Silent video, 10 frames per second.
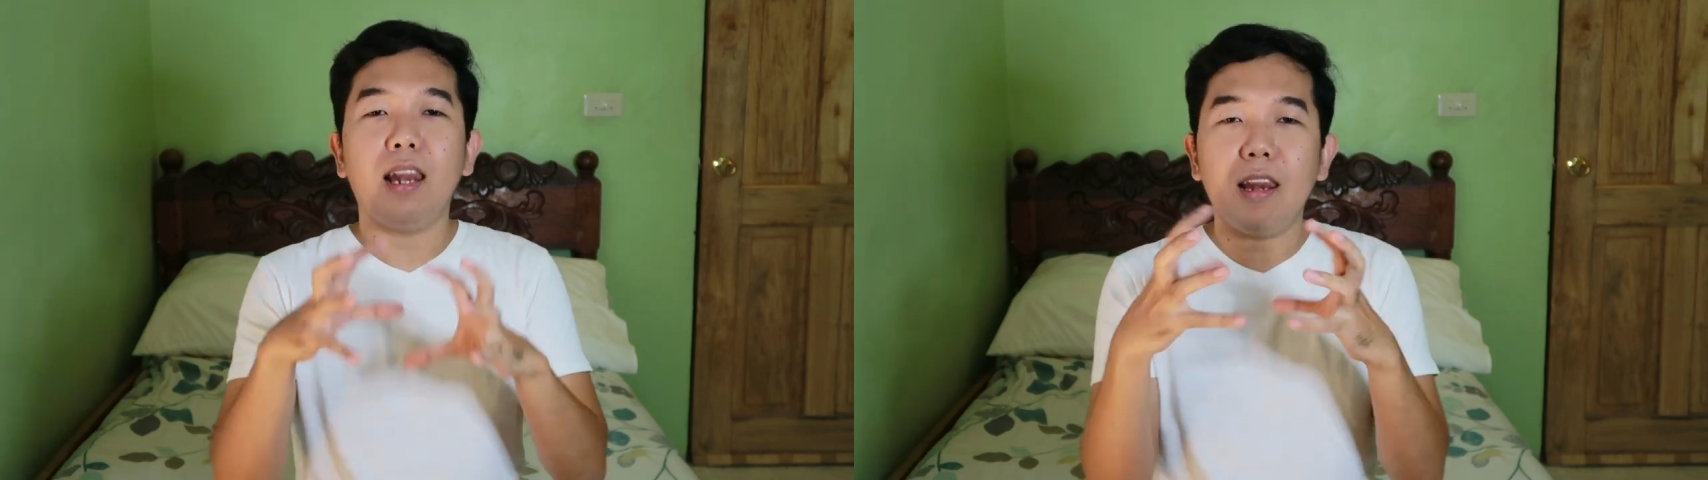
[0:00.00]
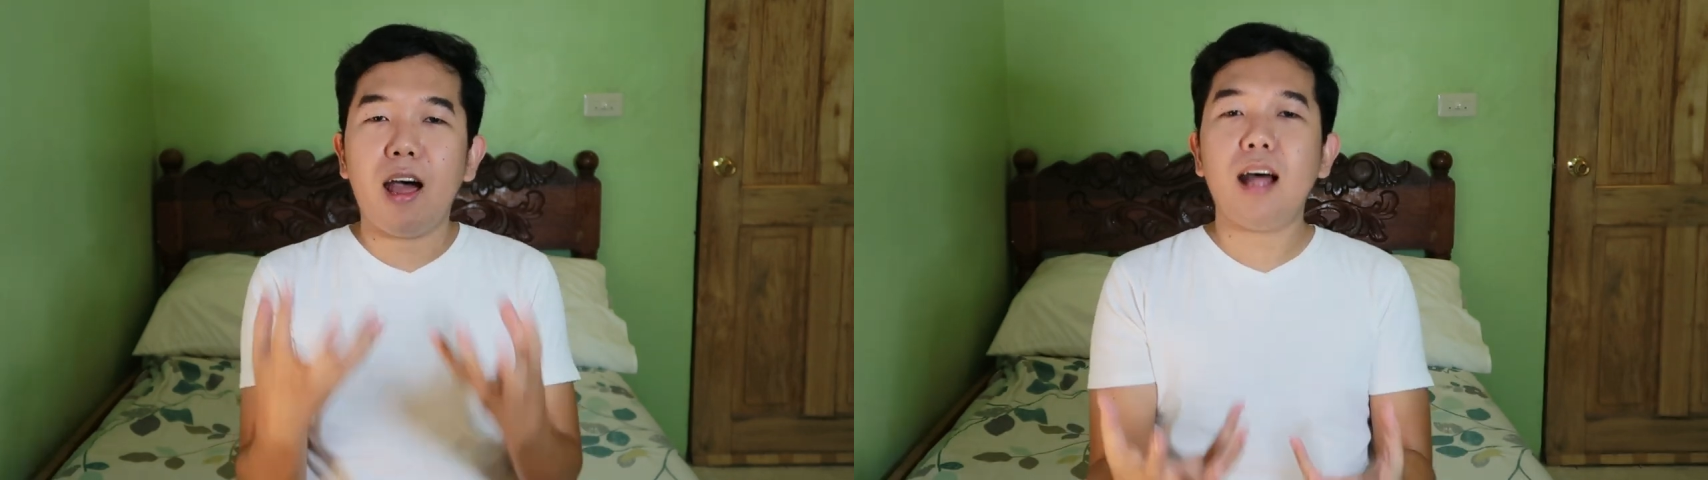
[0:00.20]
a
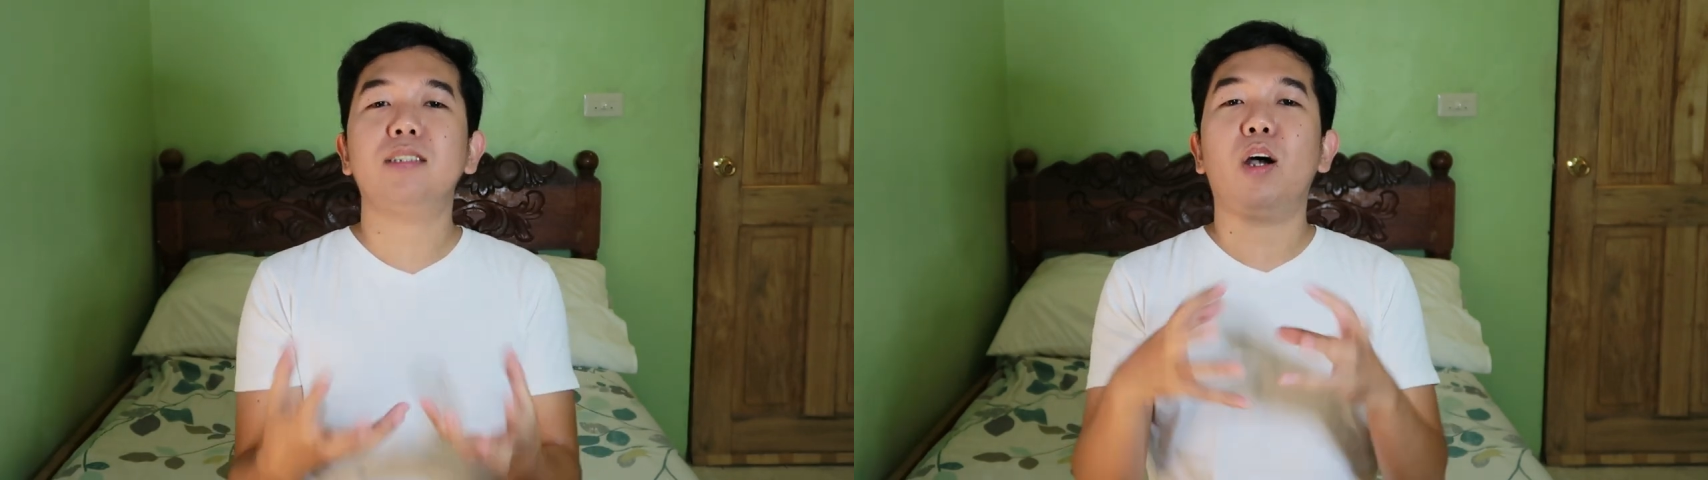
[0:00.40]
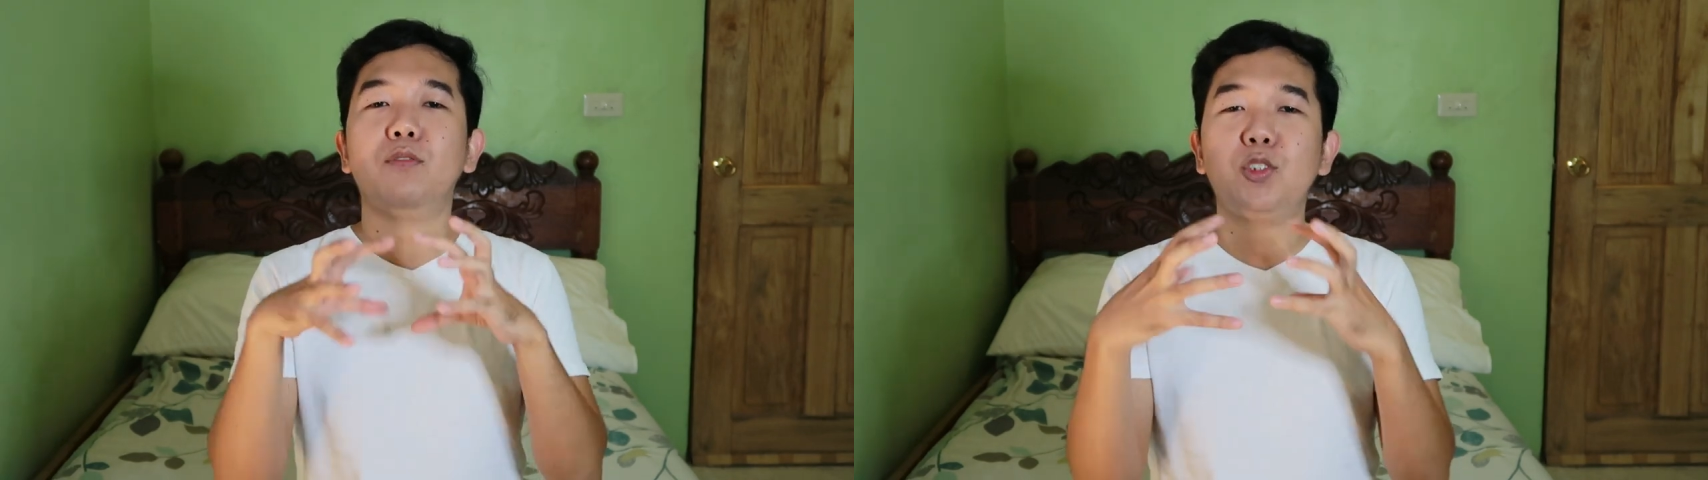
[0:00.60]

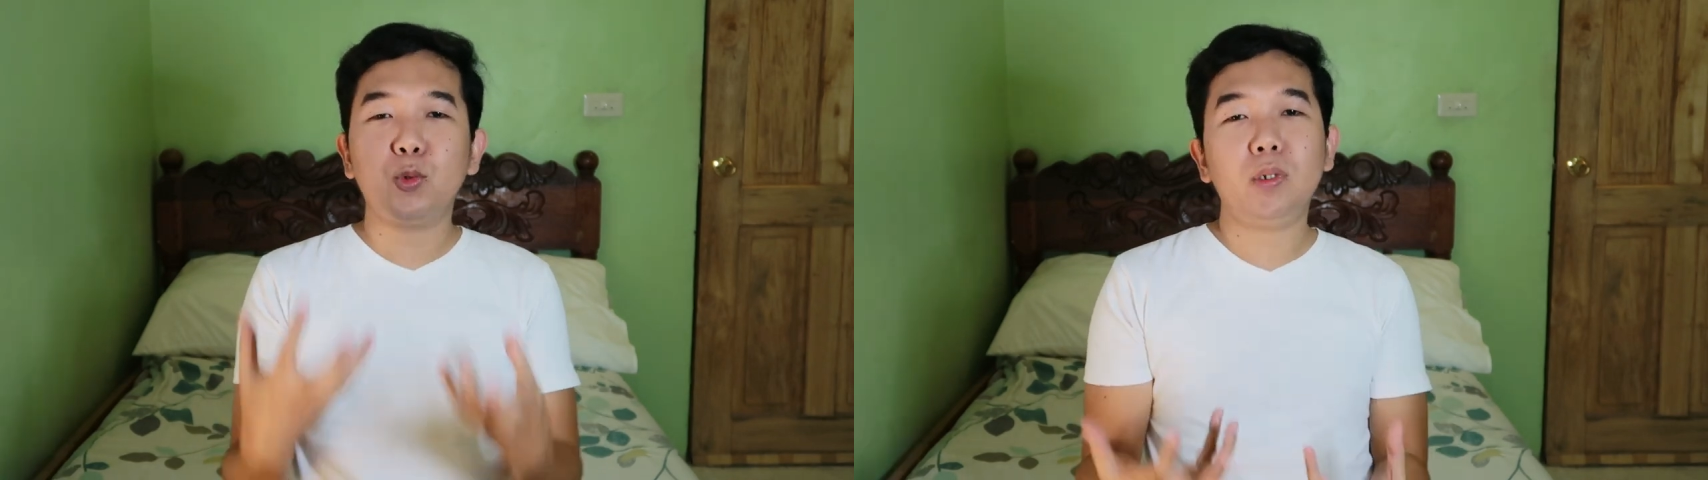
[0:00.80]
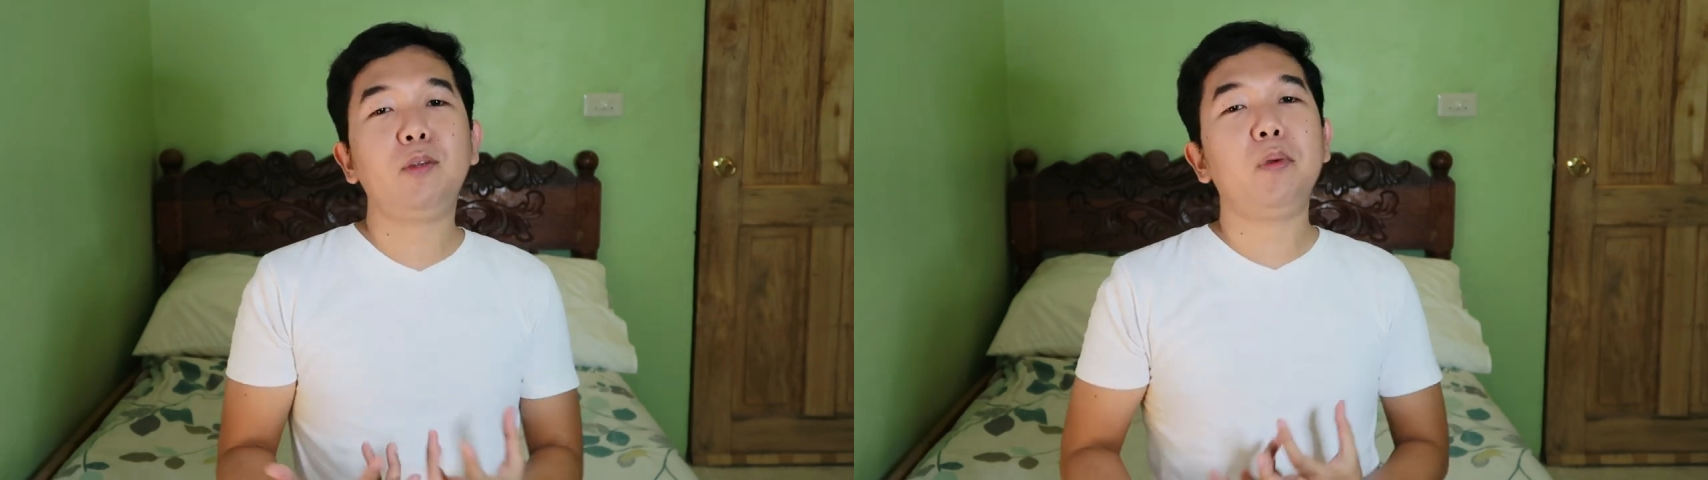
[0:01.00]
lot of
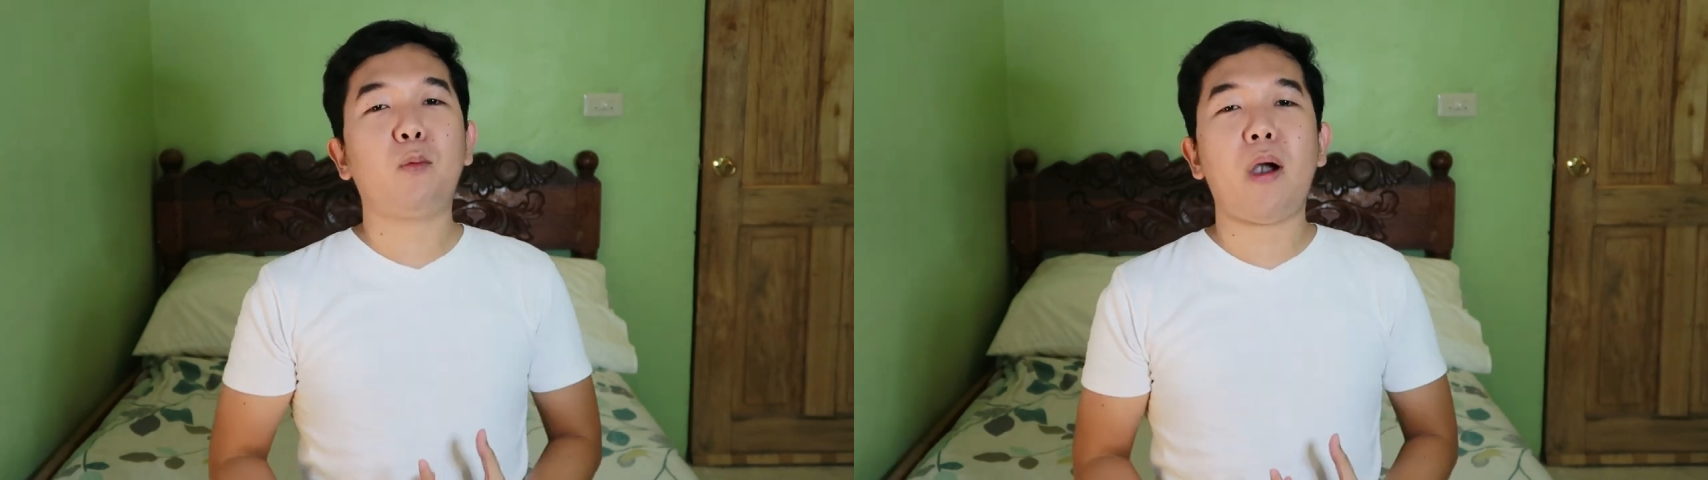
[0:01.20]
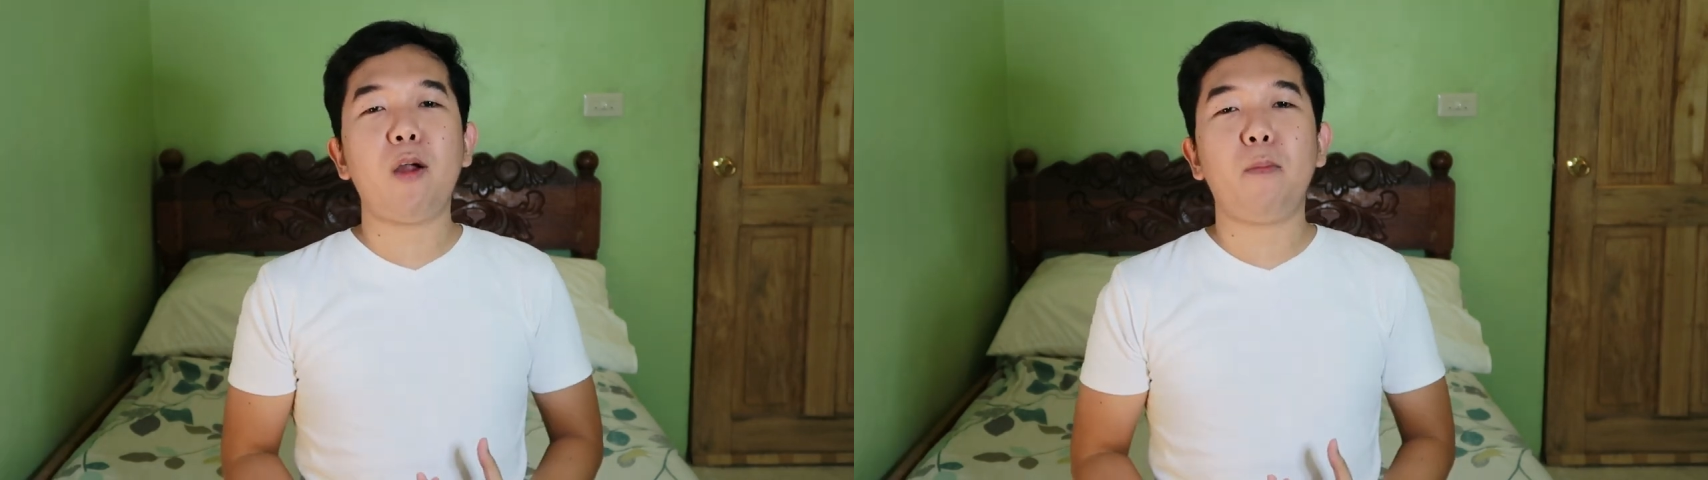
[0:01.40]
student
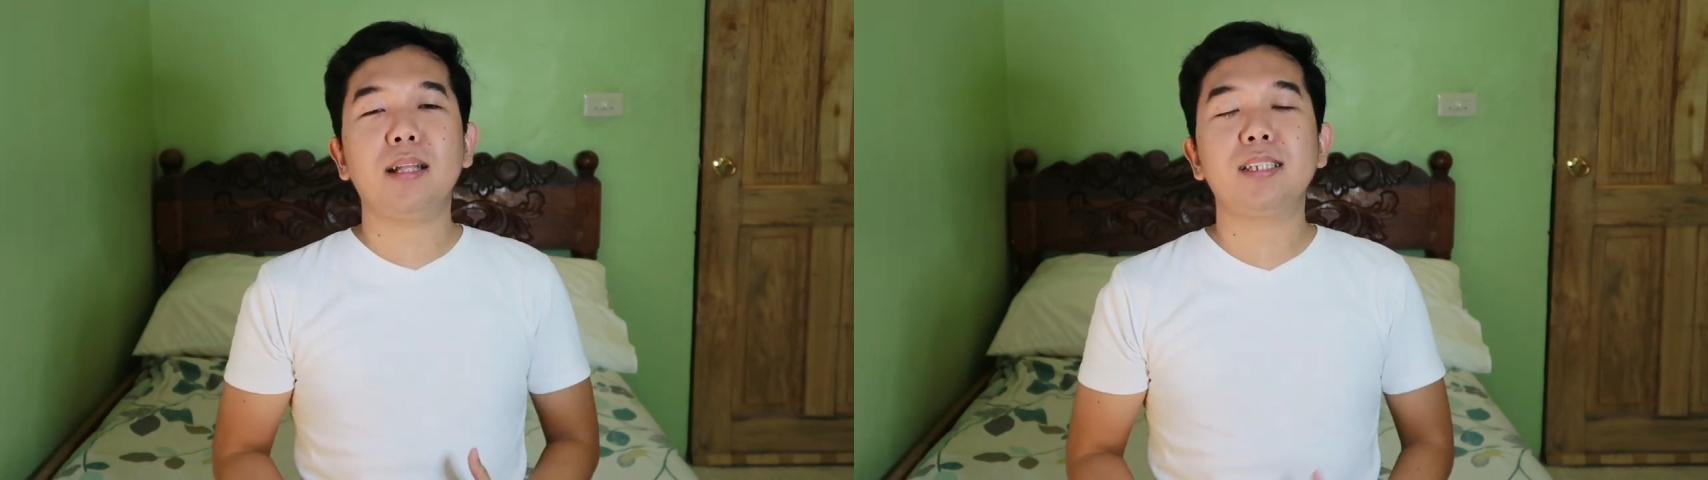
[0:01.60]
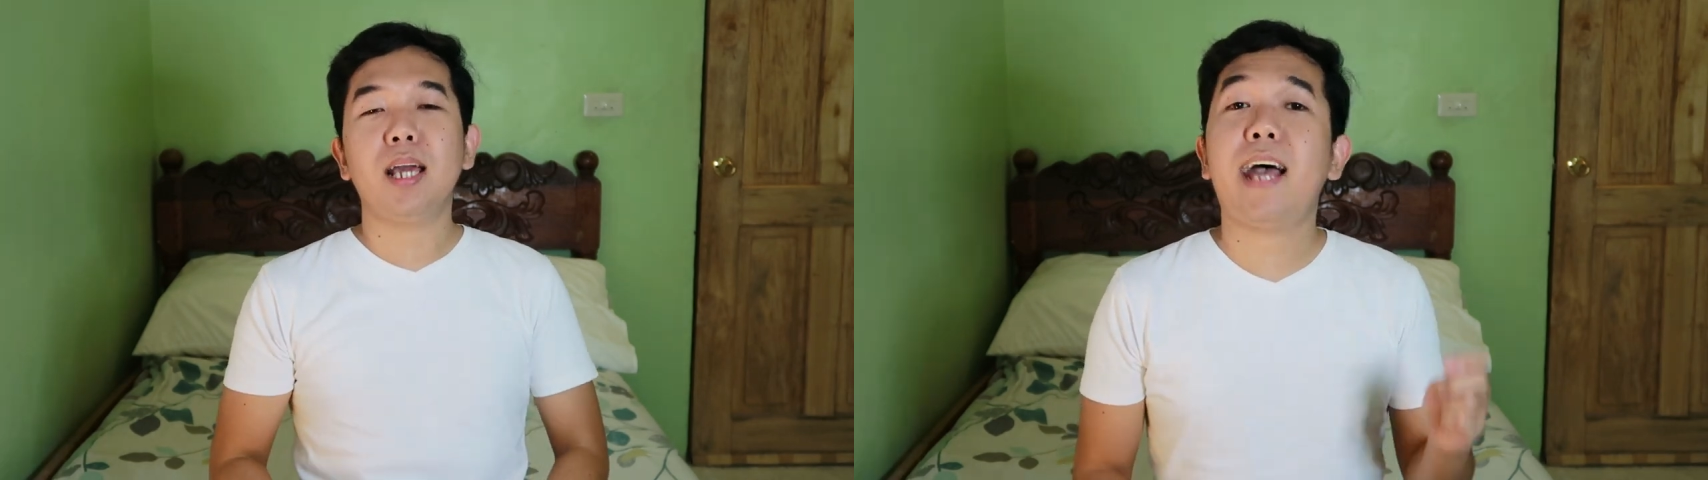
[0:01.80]
requirements